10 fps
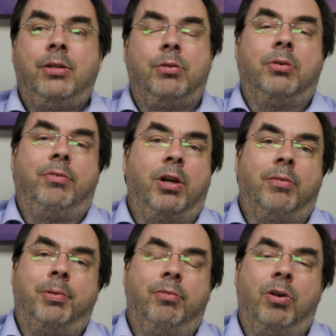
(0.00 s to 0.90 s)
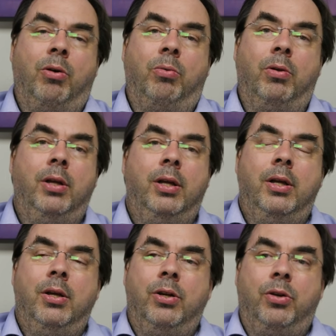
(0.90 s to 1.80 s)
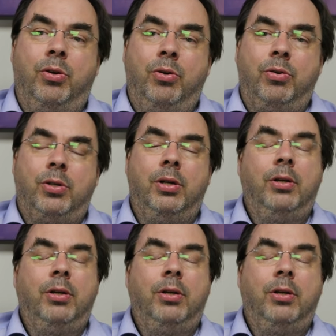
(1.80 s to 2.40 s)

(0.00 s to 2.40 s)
sort of government role could